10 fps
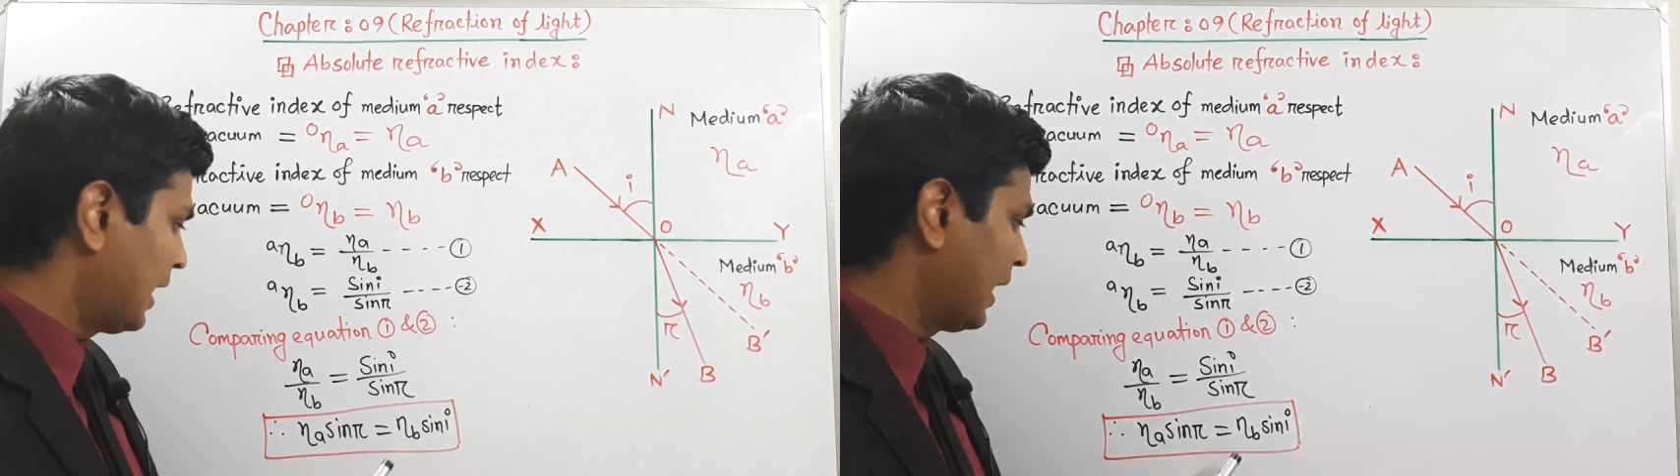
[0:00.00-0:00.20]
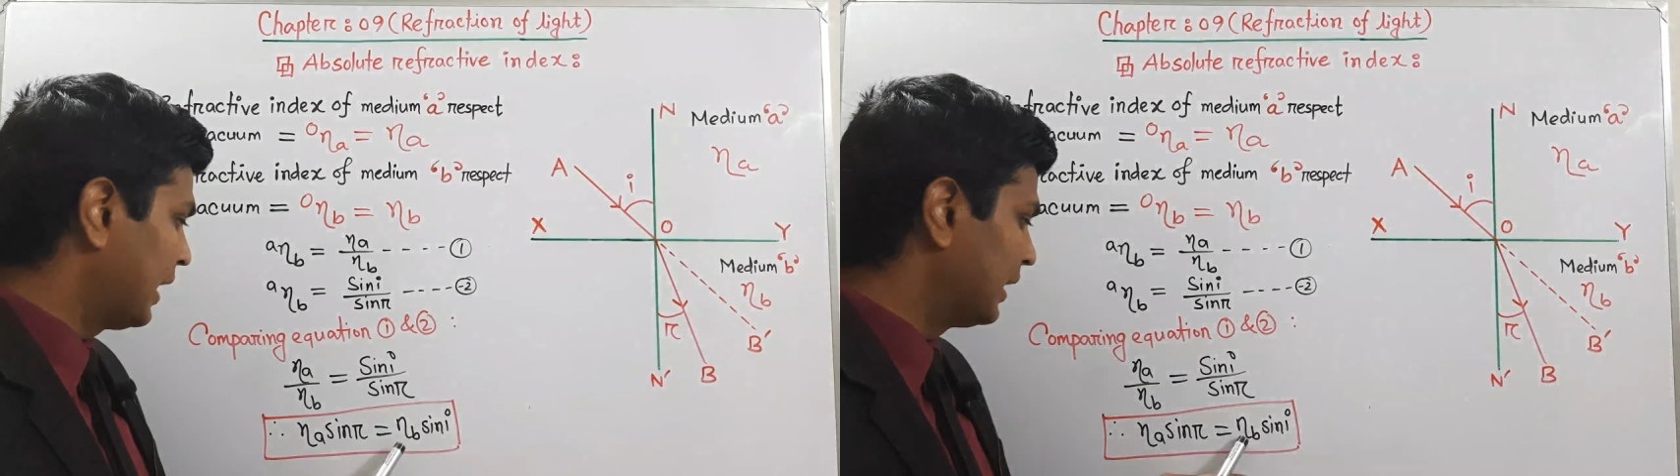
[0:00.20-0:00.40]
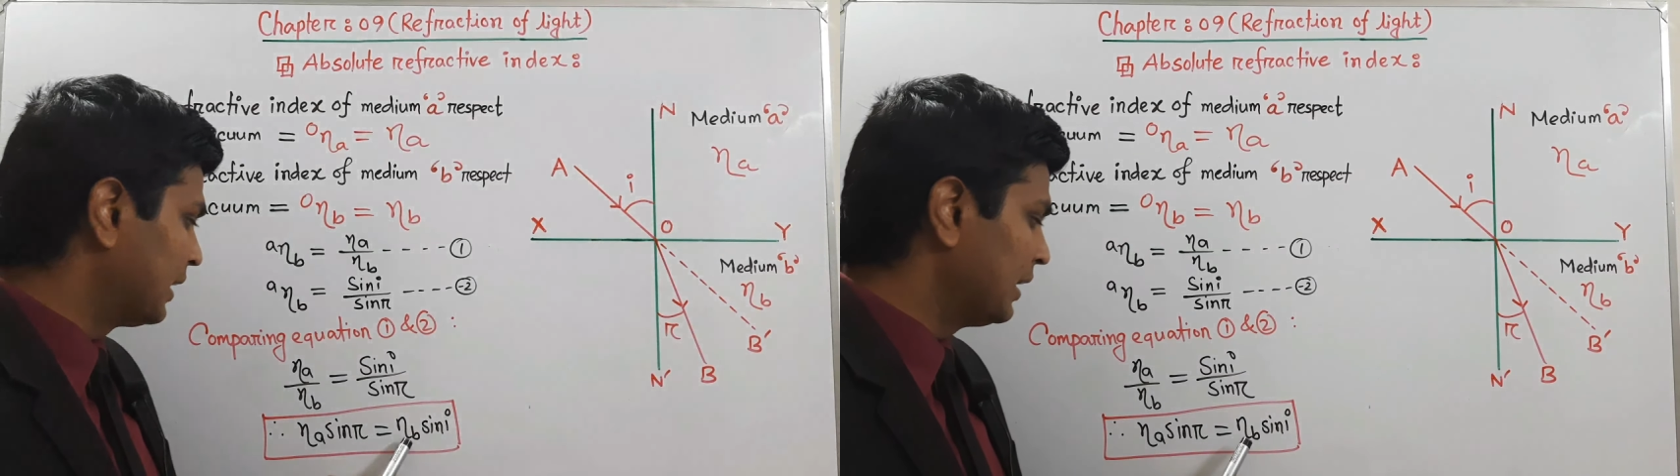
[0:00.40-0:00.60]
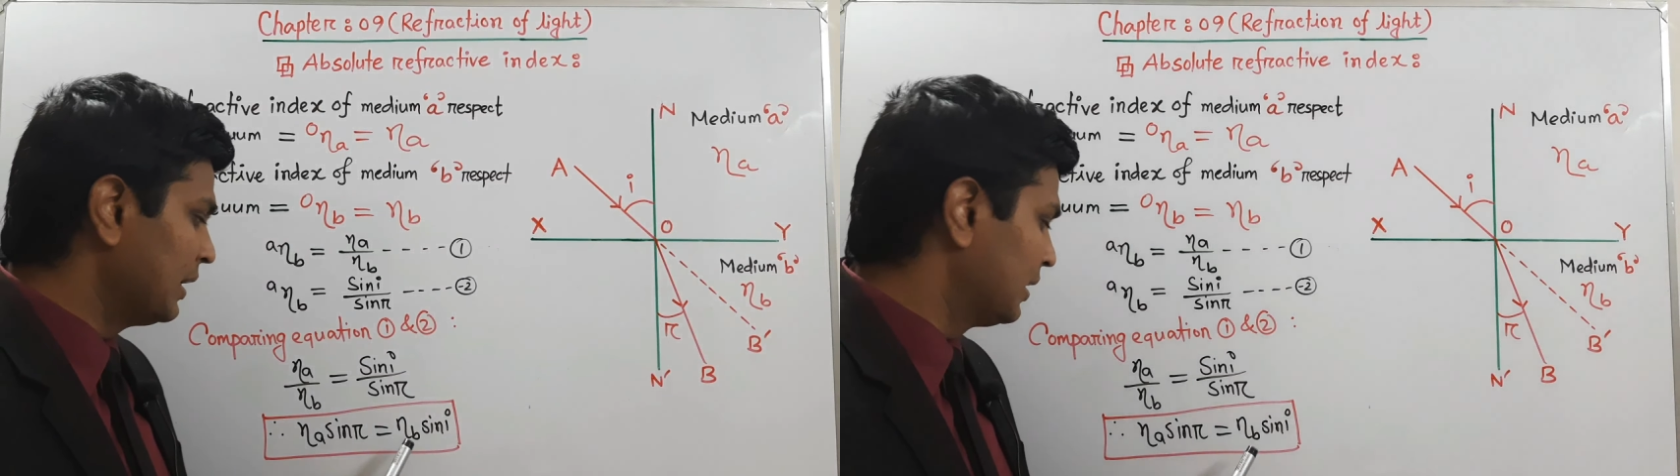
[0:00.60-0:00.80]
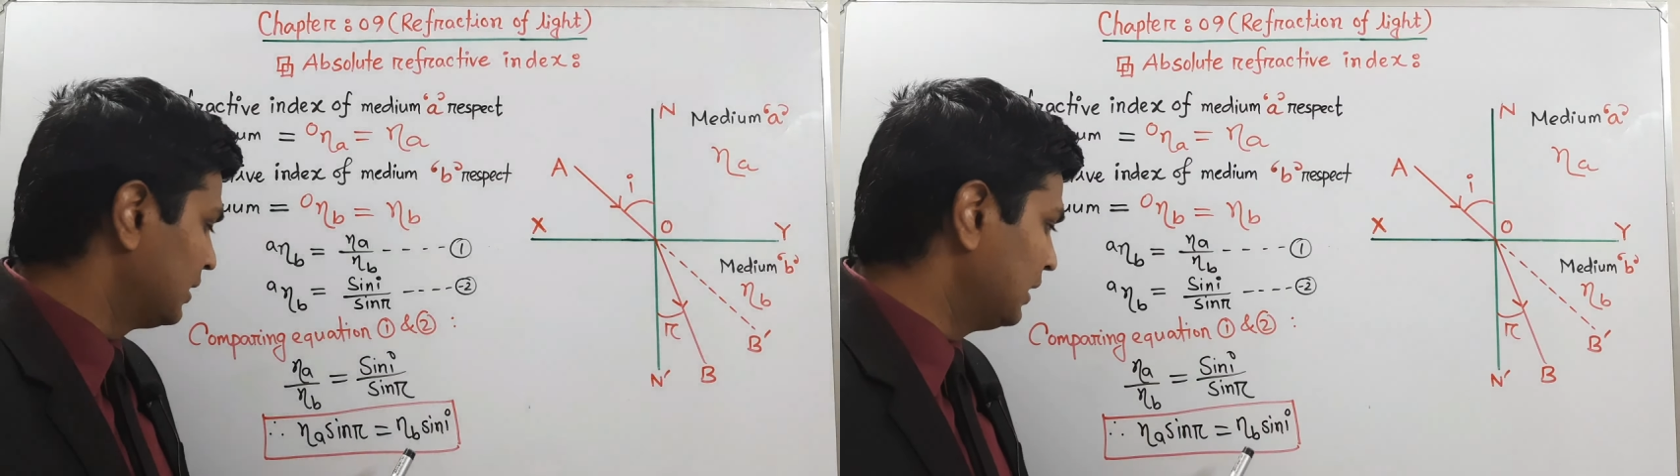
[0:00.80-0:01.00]
and
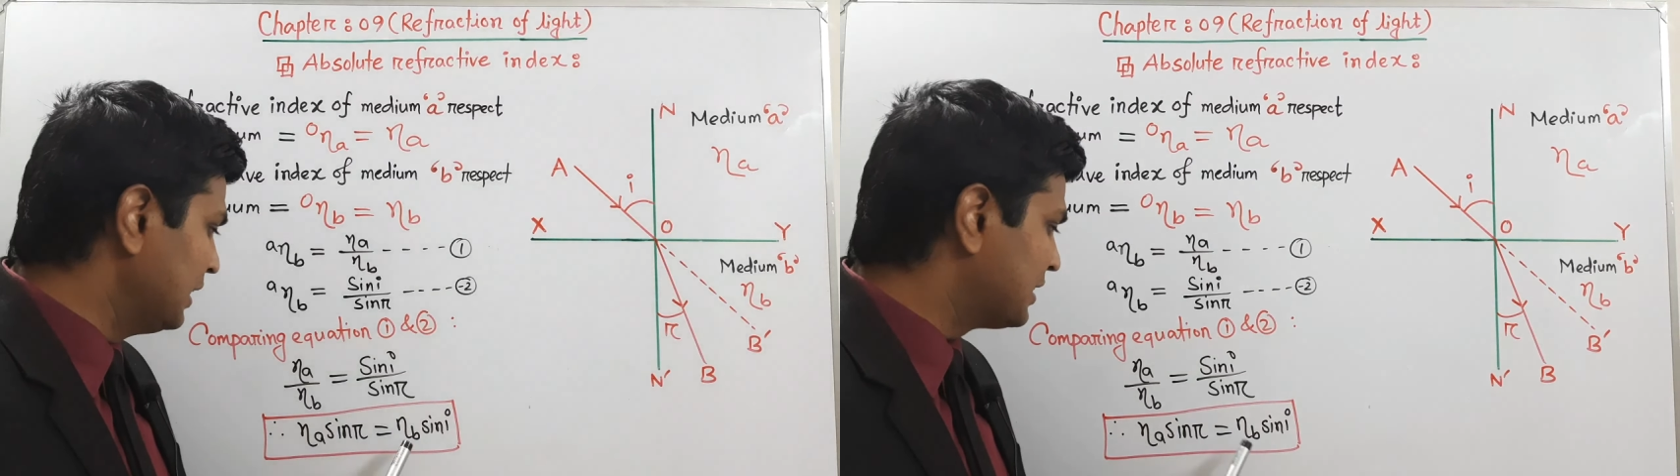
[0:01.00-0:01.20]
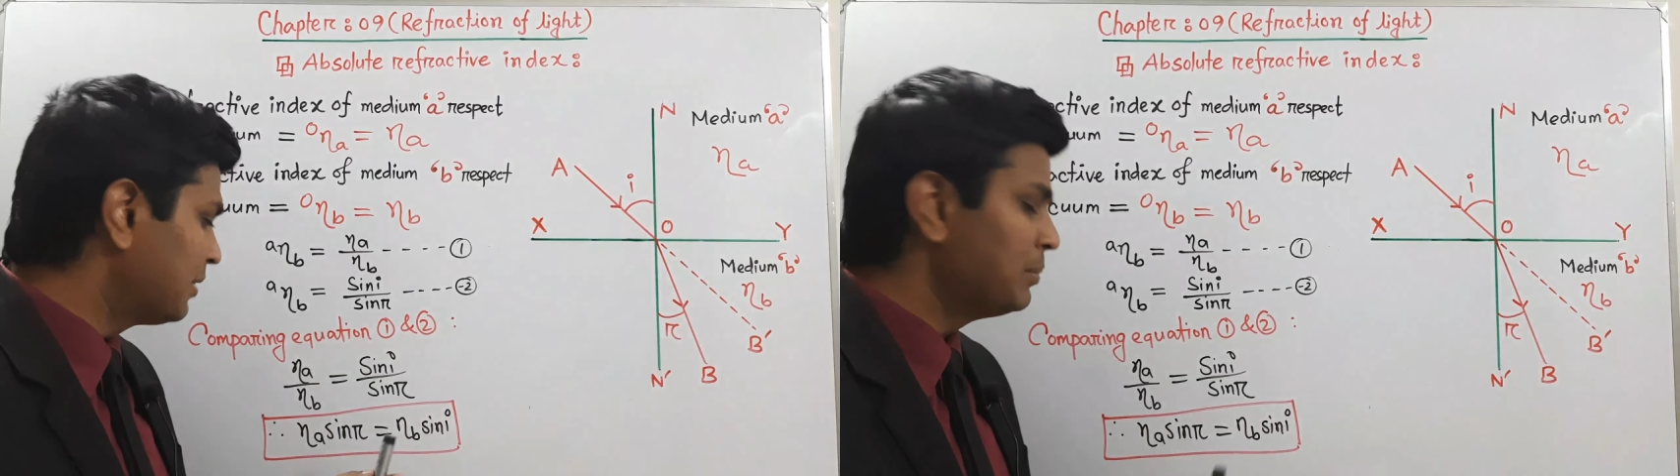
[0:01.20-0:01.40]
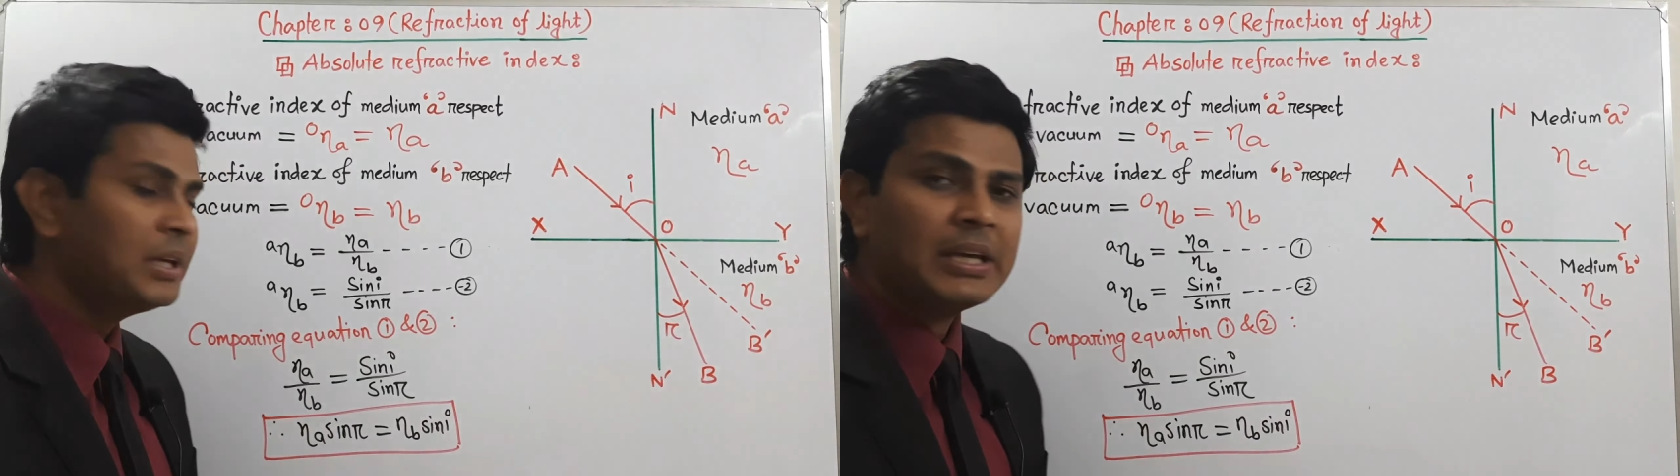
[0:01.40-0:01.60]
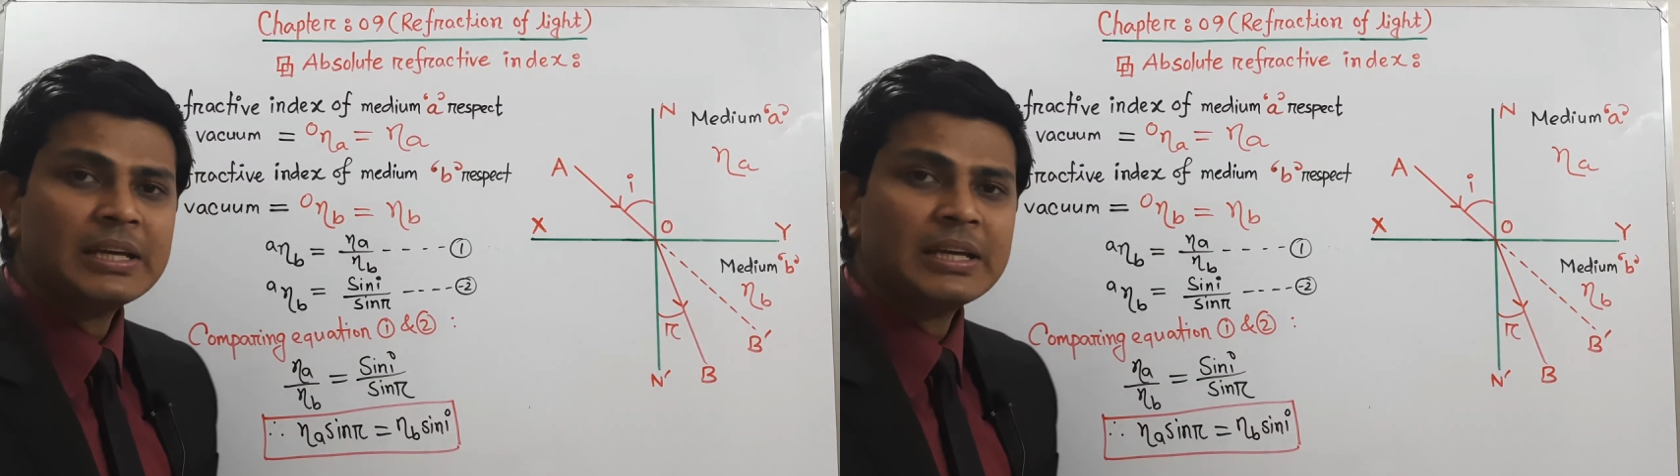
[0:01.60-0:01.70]
eta B